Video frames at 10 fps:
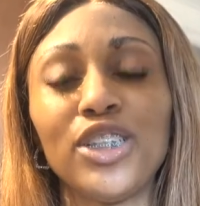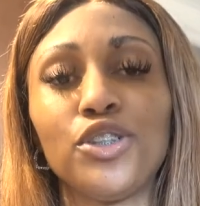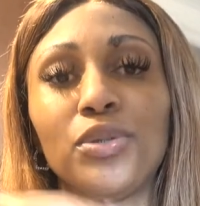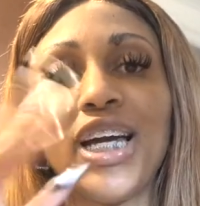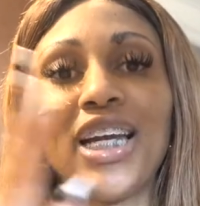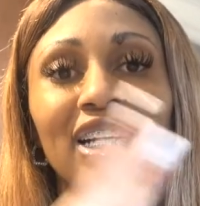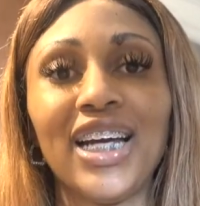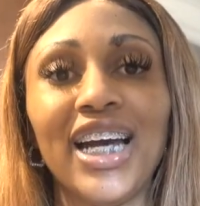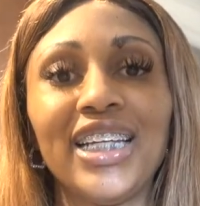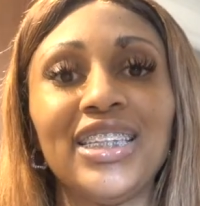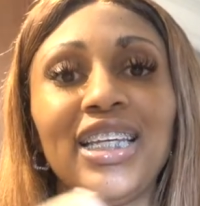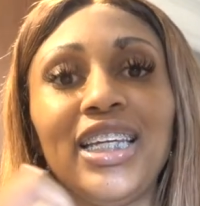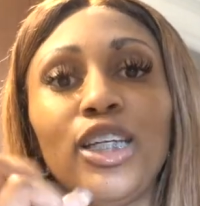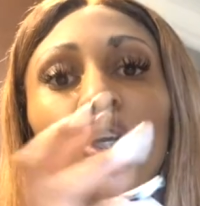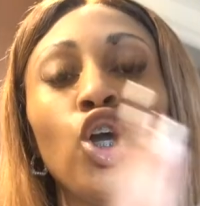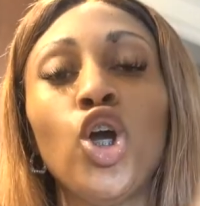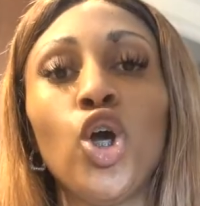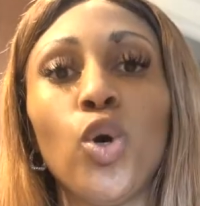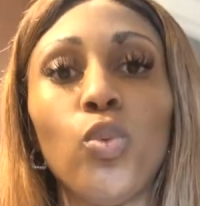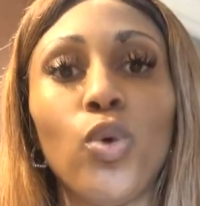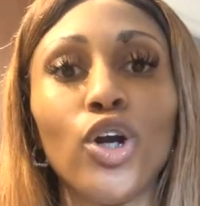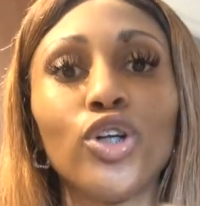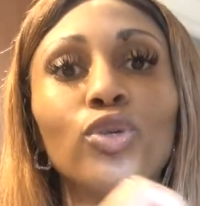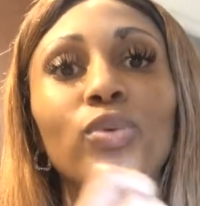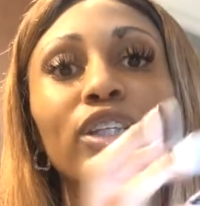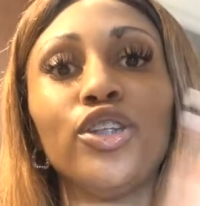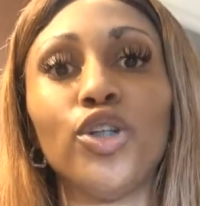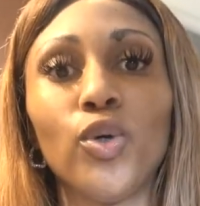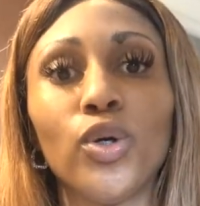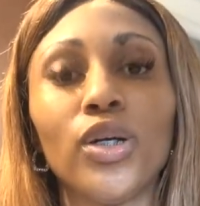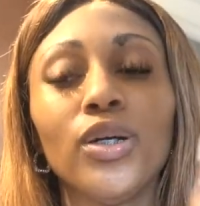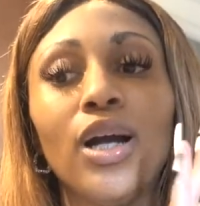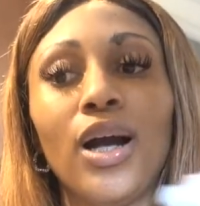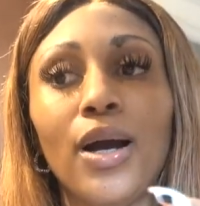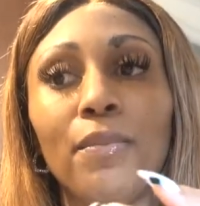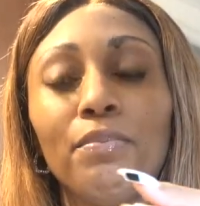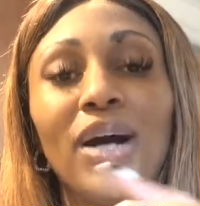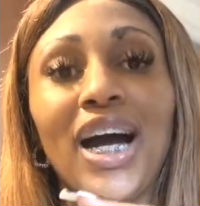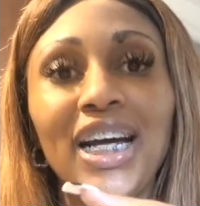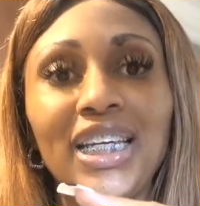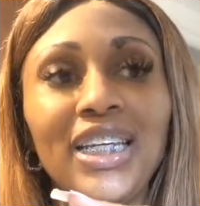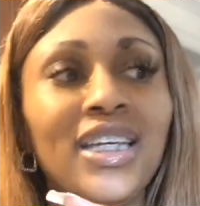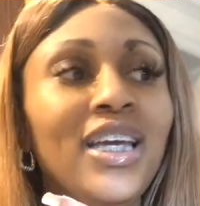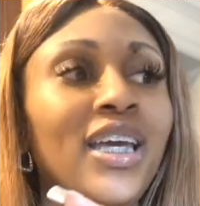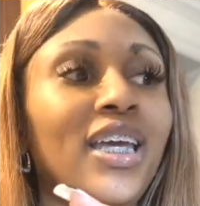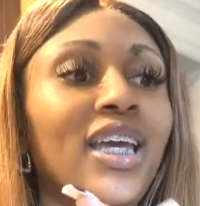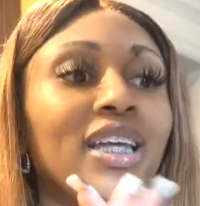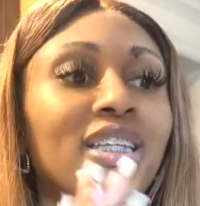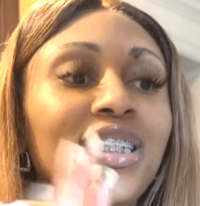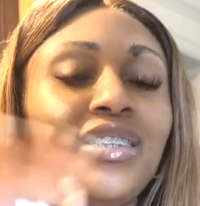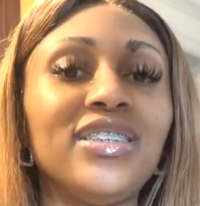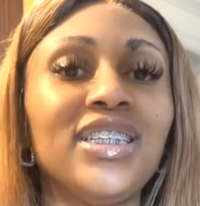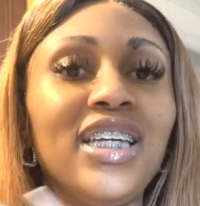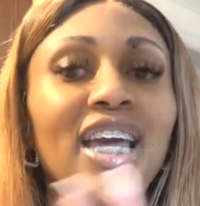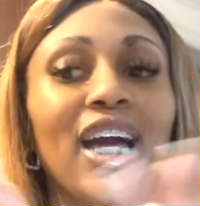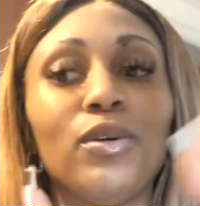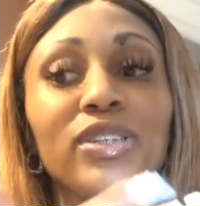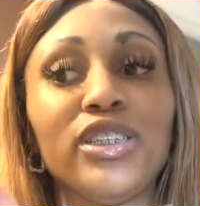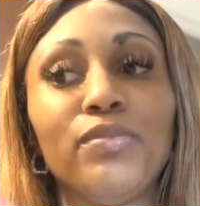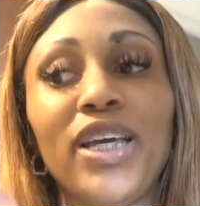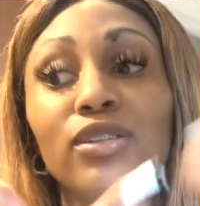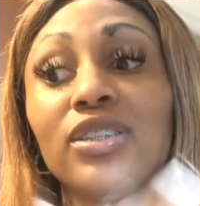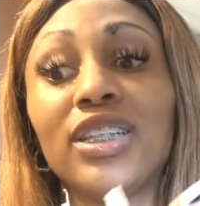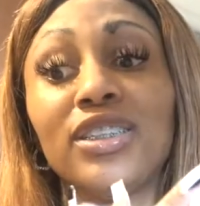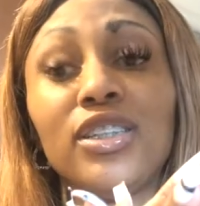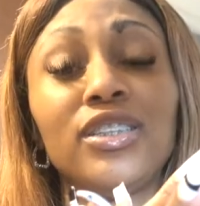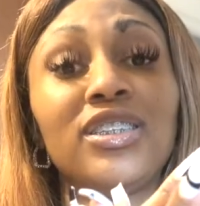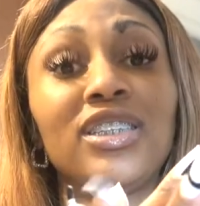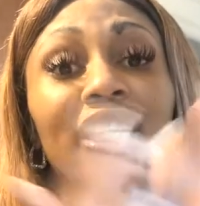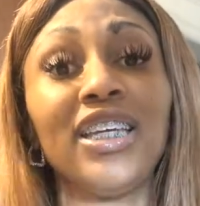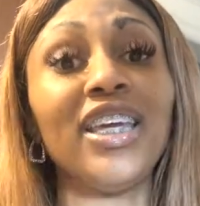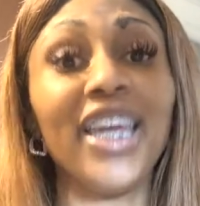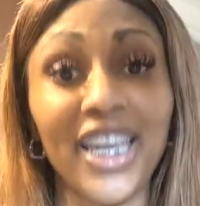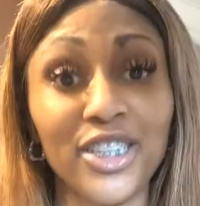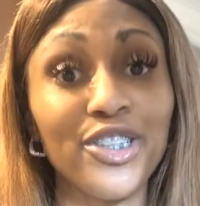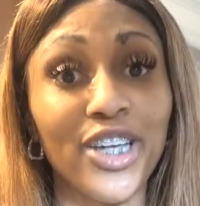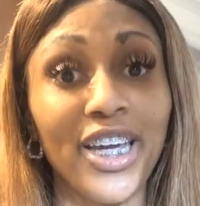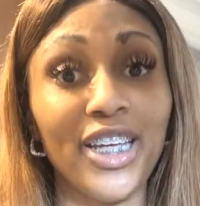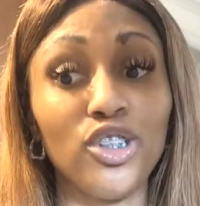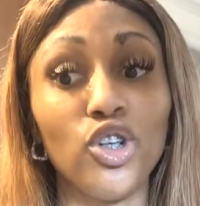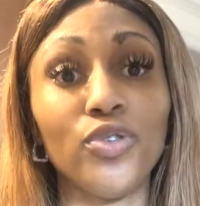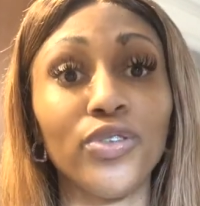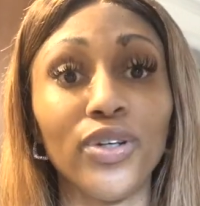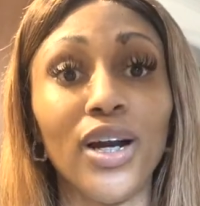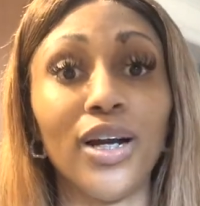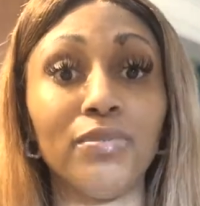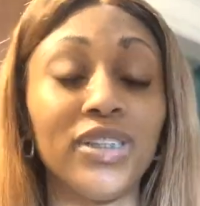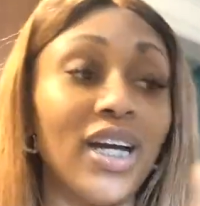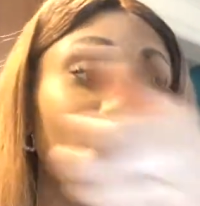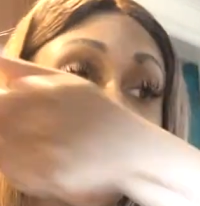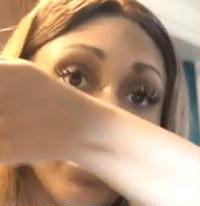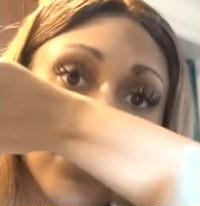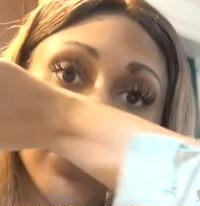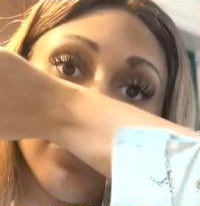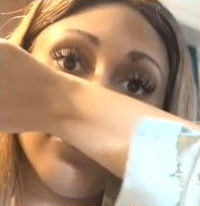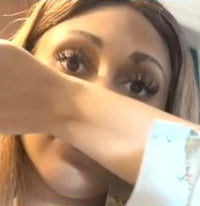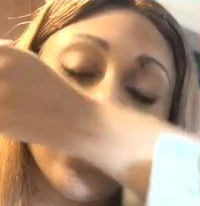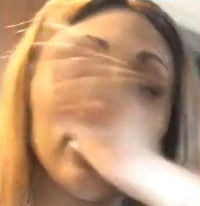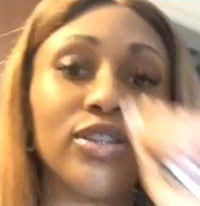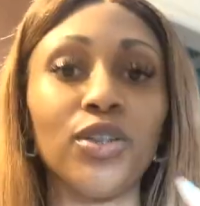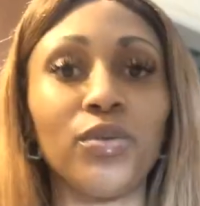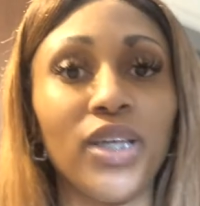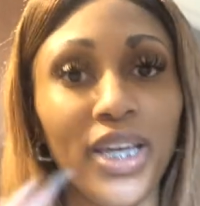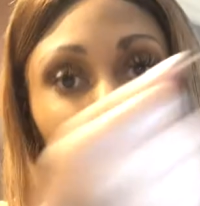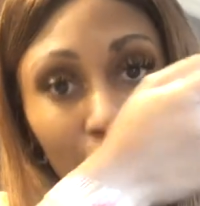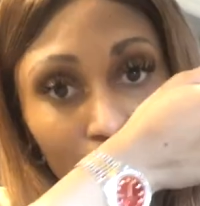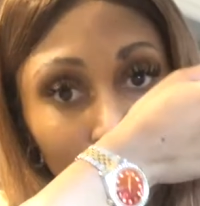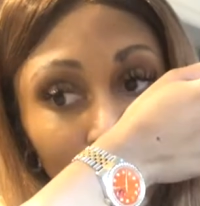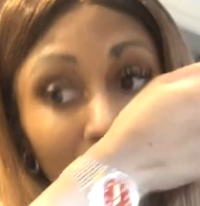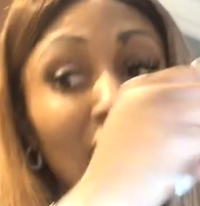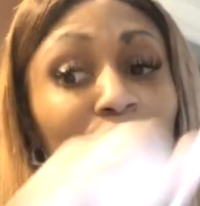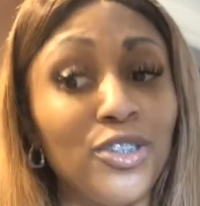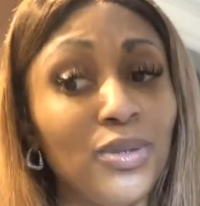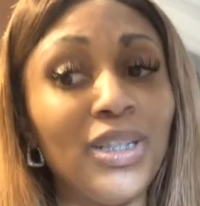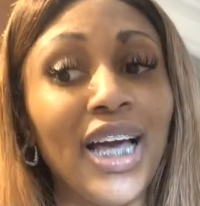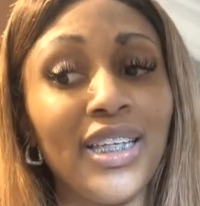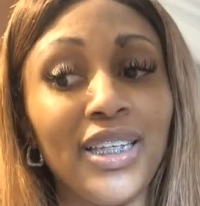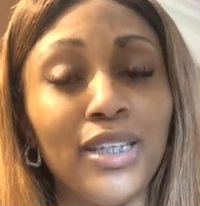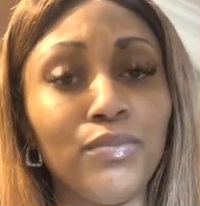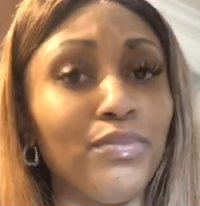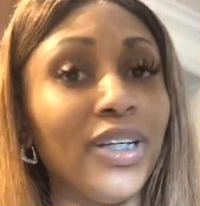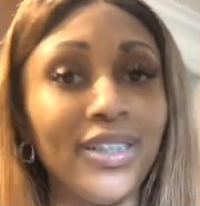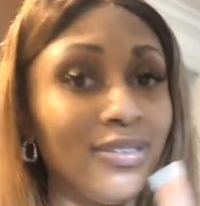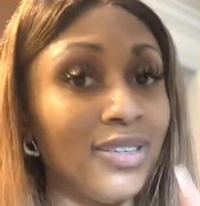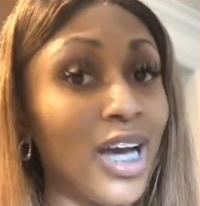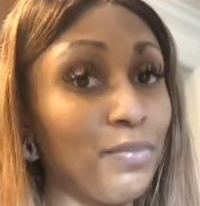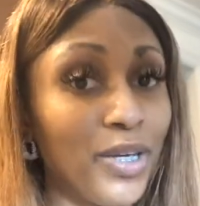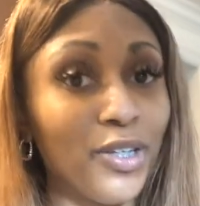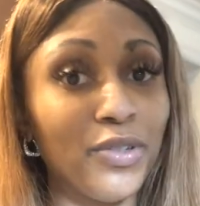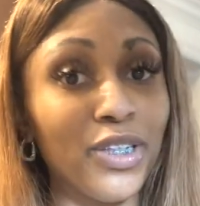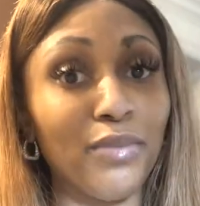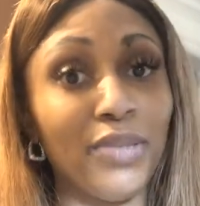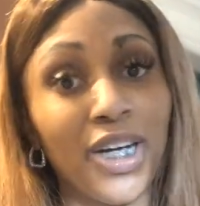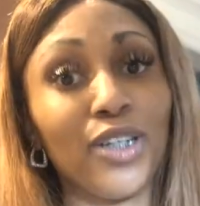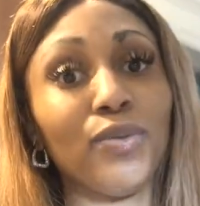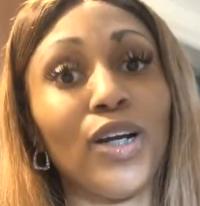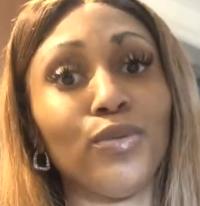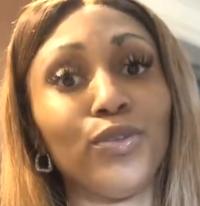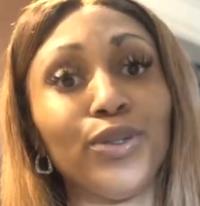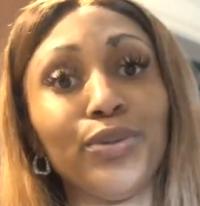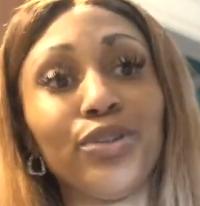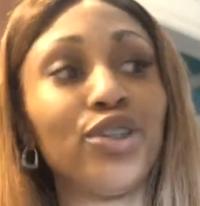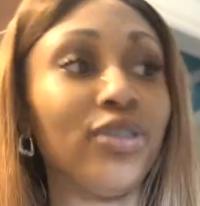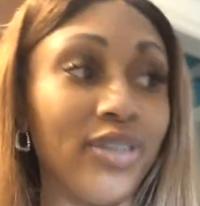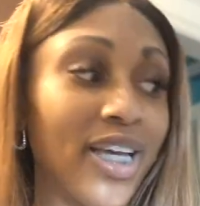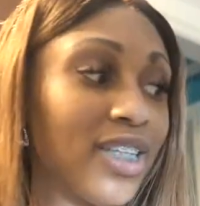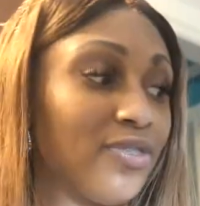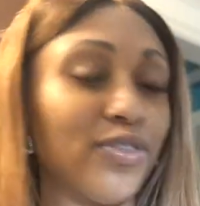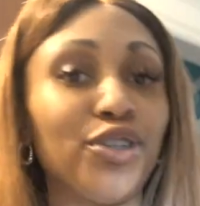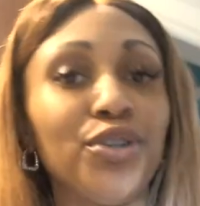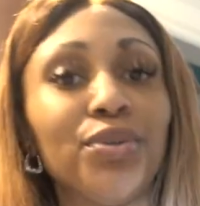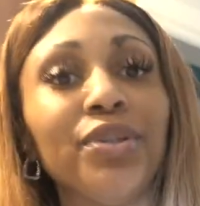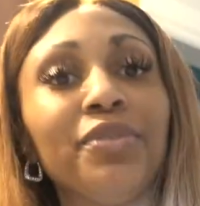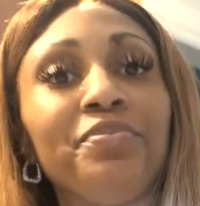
is you got to kind of let it work with your body and then see how it smells, because the scent can change over time. So yeah, I do like it, but not better than the Baccarat Rouge, that's for sure.